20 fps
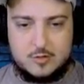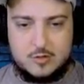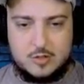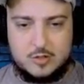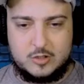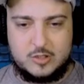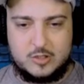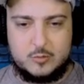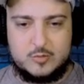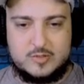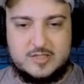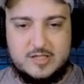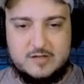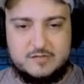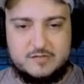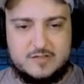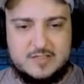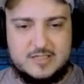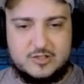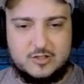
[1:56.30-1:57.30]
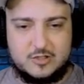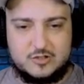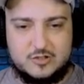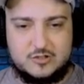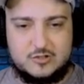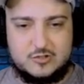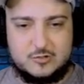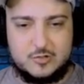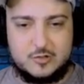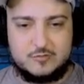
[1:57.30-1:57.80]
Okay, we definitely got
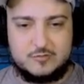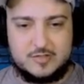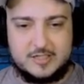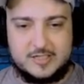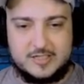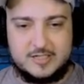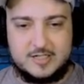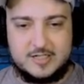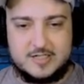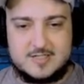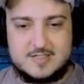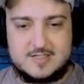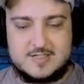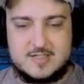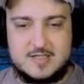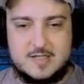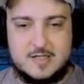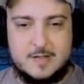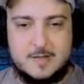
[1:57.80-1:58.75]
two over there, guys.